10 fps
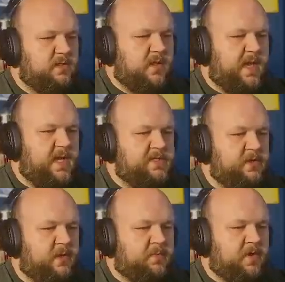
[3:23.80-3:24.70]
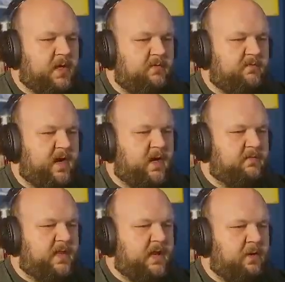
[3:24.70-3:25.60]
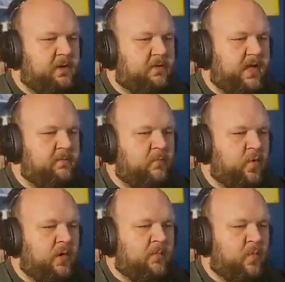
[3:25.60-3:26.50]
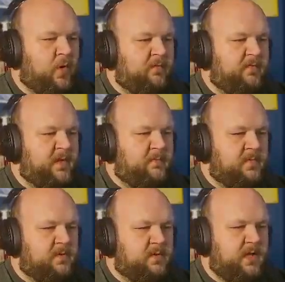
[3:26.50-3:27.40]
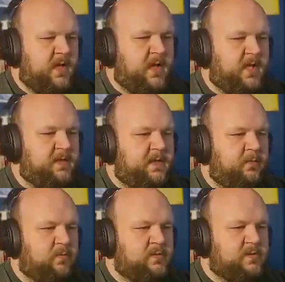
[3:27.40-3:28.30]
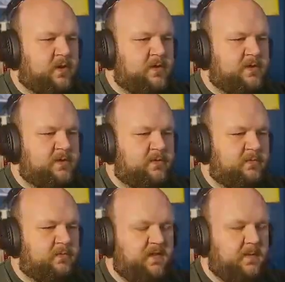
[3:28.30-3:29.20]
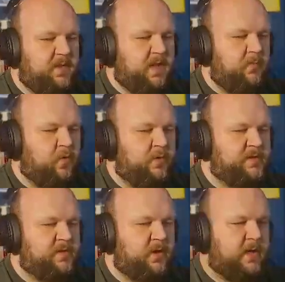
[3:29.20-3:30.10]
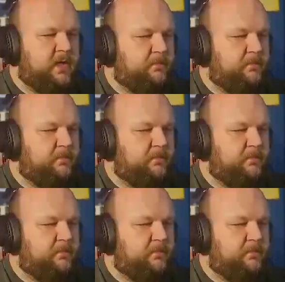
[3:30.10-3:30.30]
As you upgrade Fire Flower, you'll get more and more of them, and they will start to fill up a lot more of the screen.